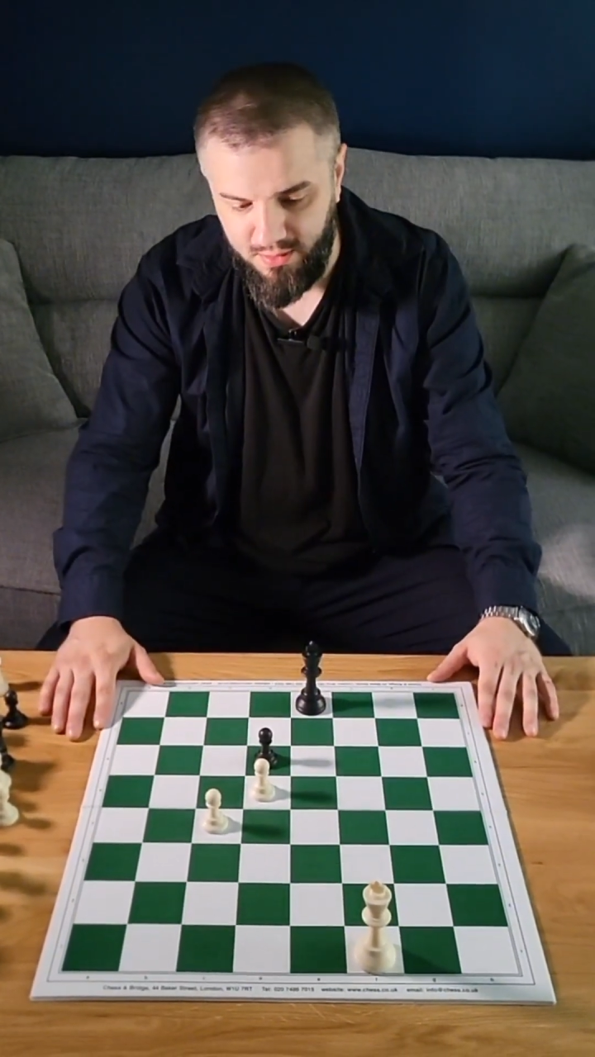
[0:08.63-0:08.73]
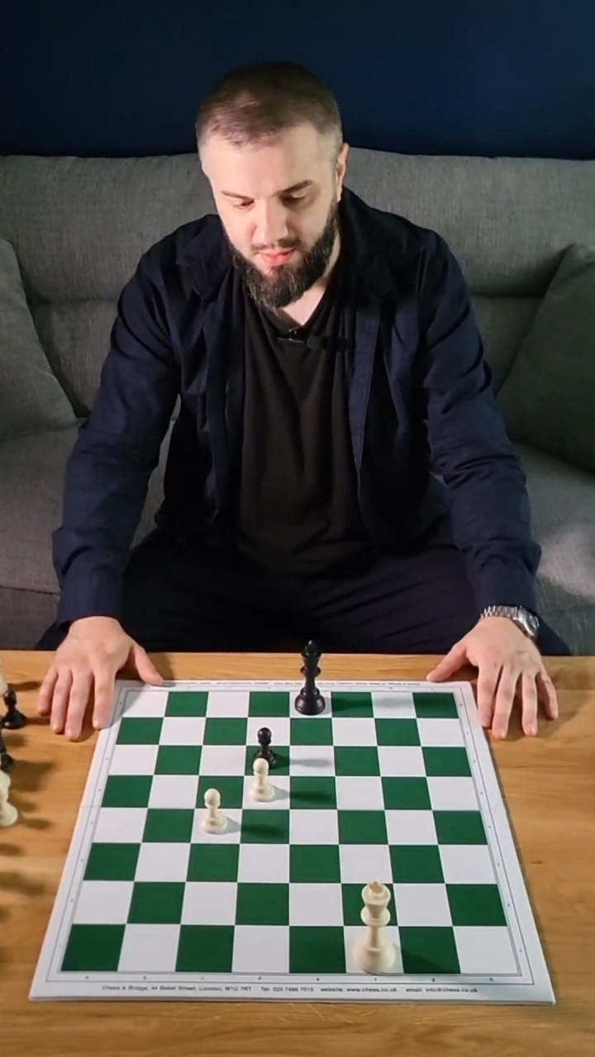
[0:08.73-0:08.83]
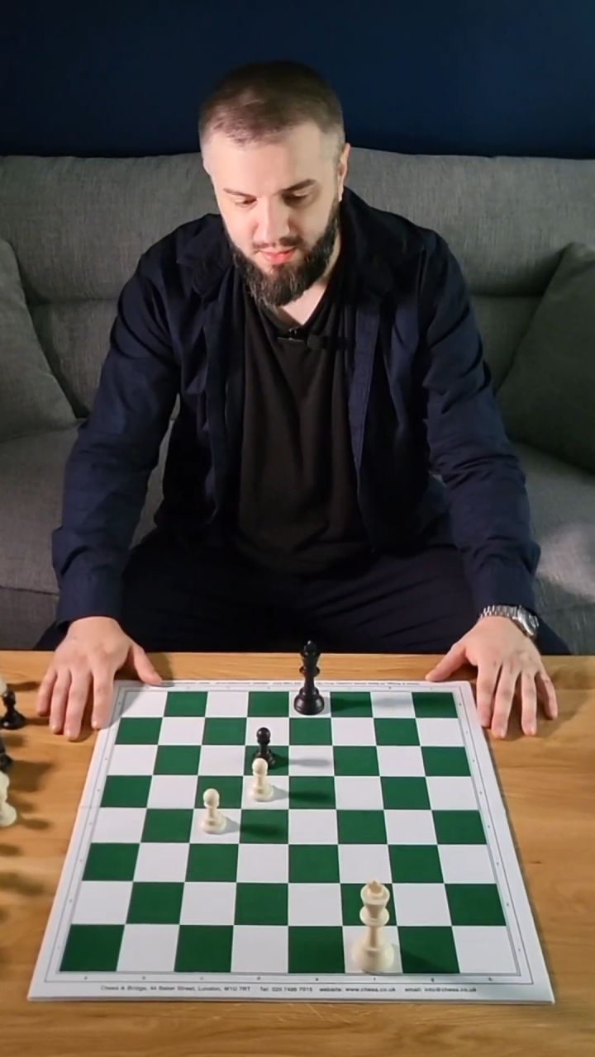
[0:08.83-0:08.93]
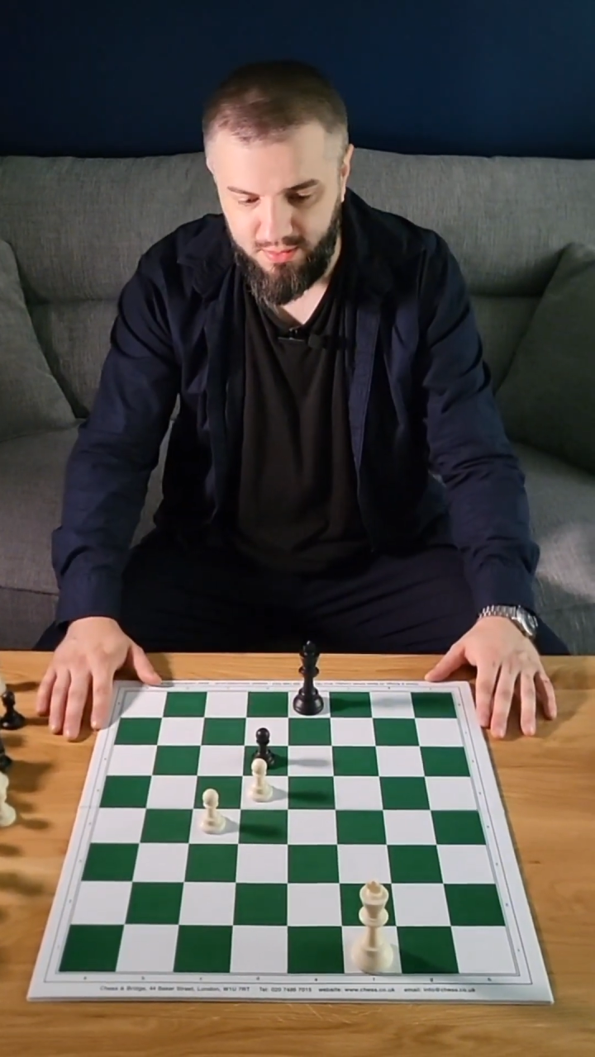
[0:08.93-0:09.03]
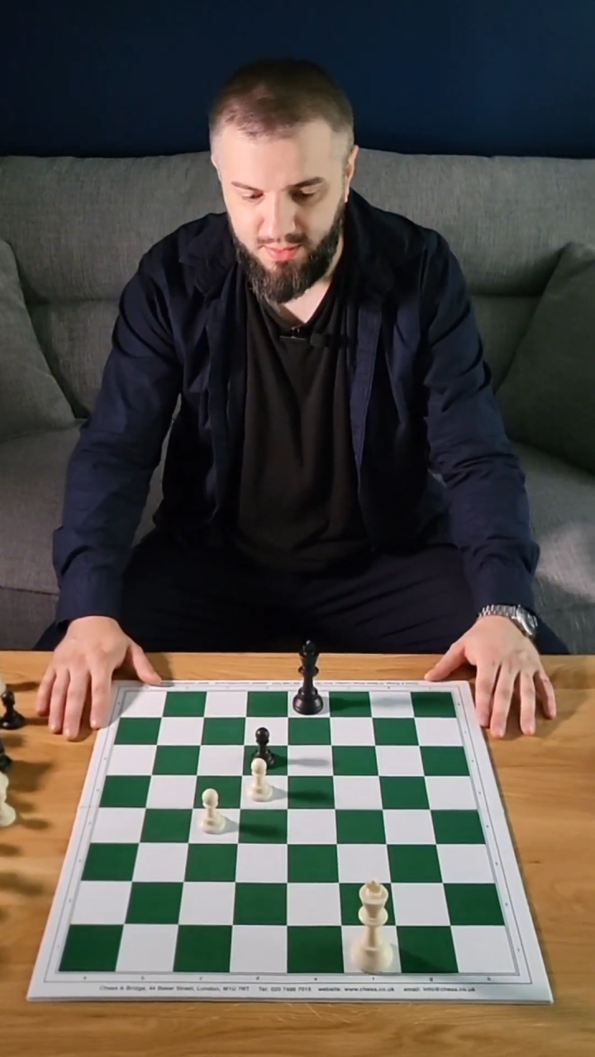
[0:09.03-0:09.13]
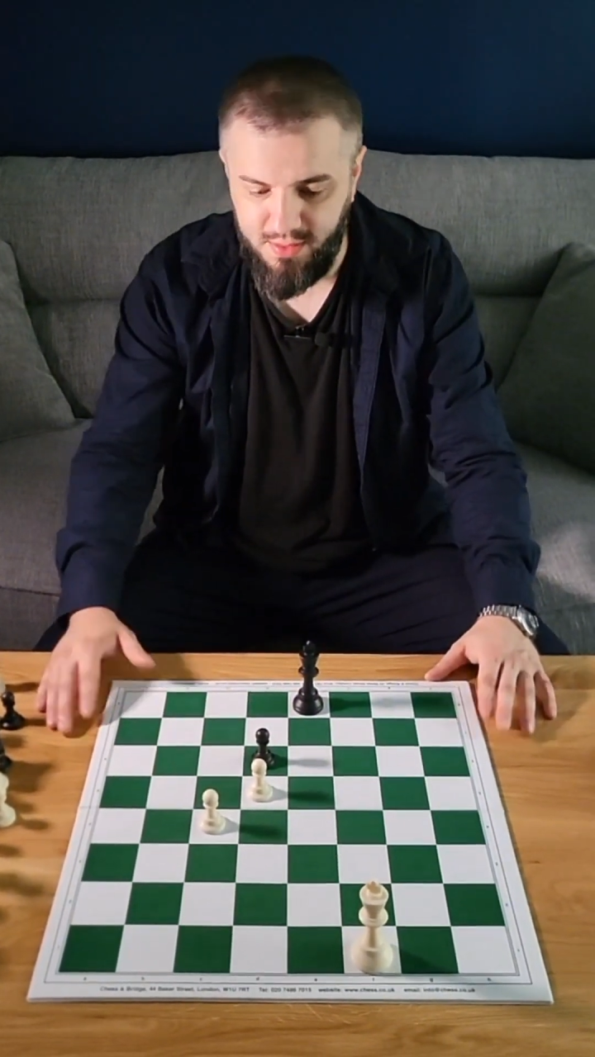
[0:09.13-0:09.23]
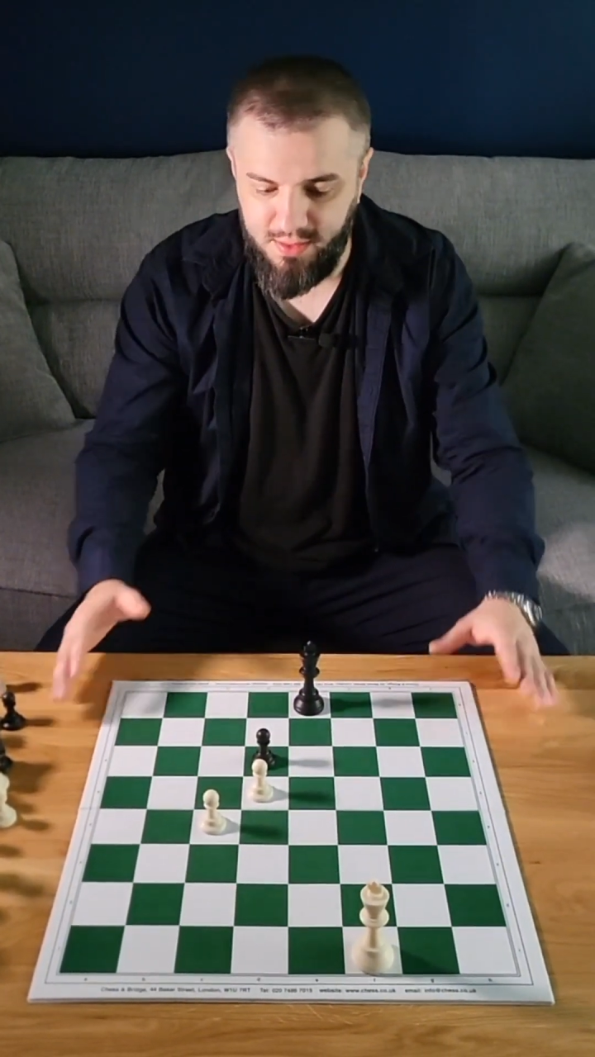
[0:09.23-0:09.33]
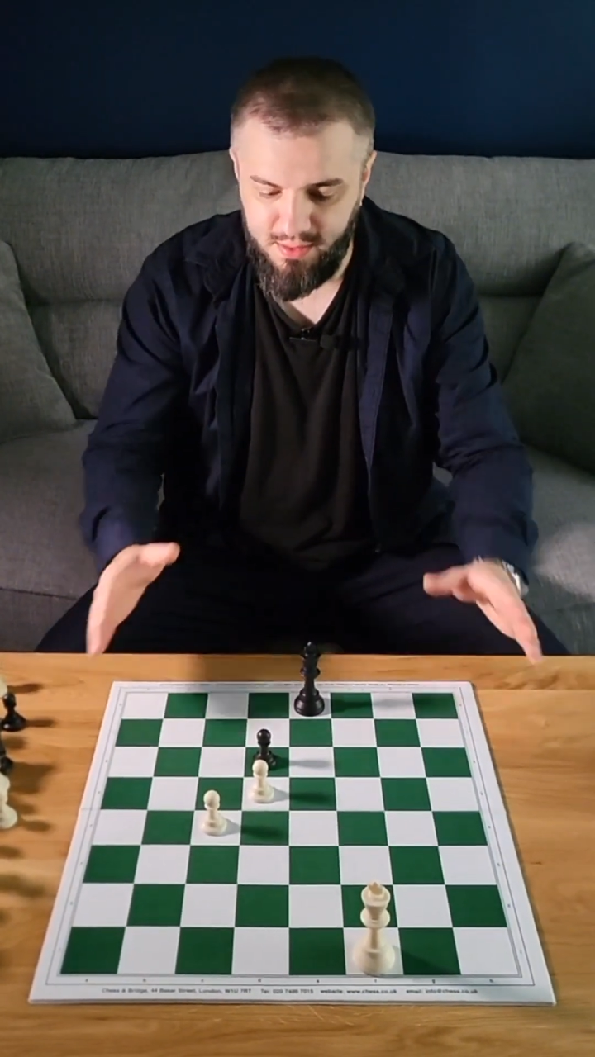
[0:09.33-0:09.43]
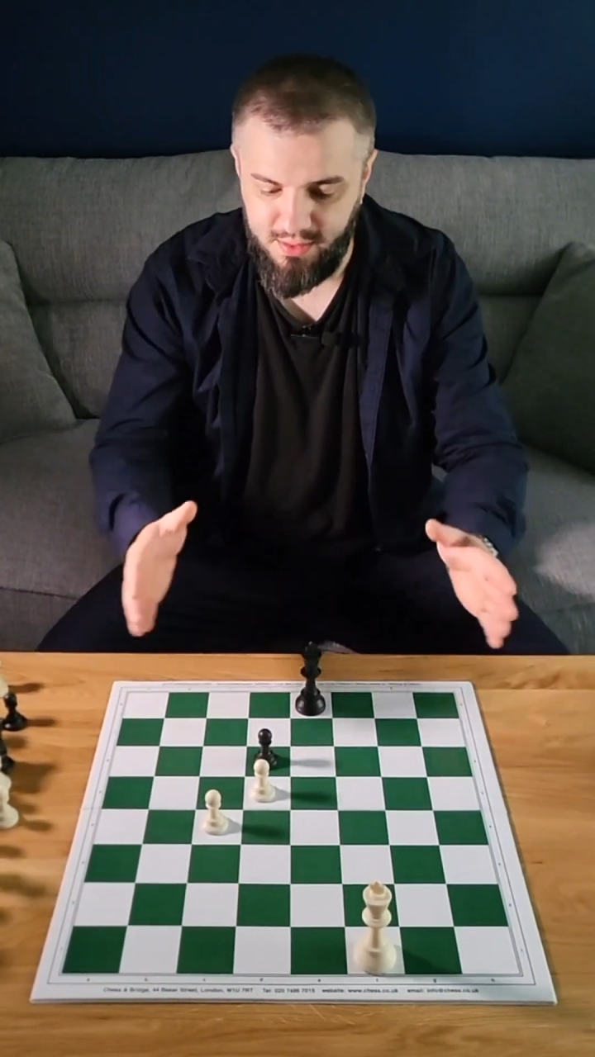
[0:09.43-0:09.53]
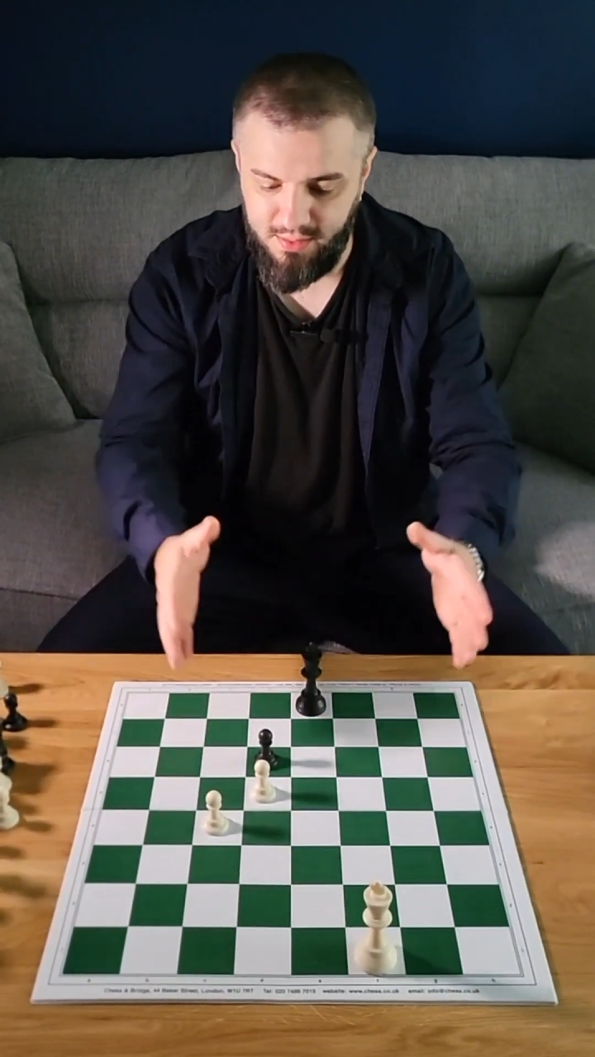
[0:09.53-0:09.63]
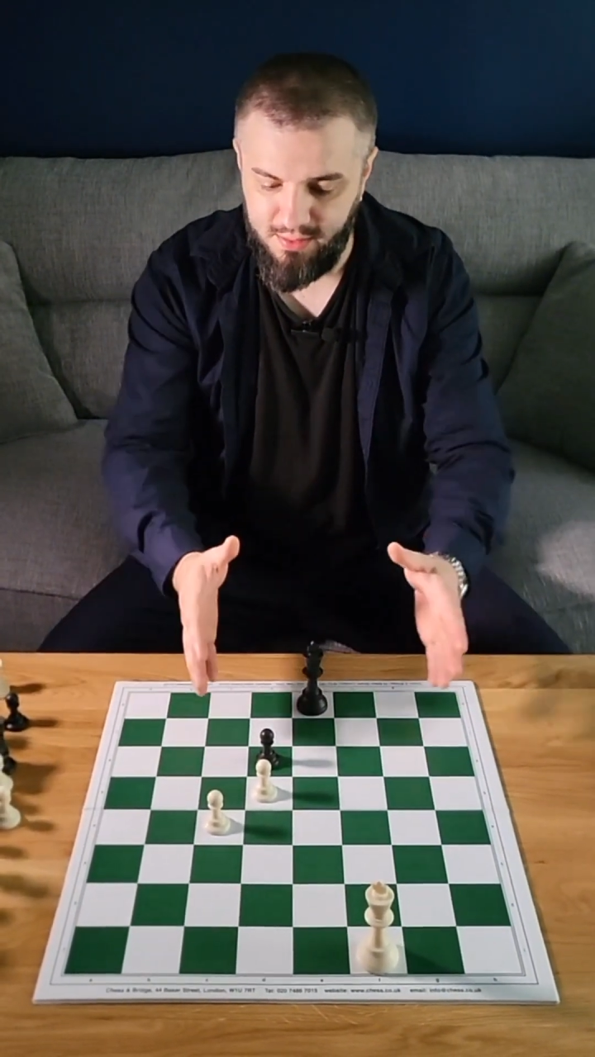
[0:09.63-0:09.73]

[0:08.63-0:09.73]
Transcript: In this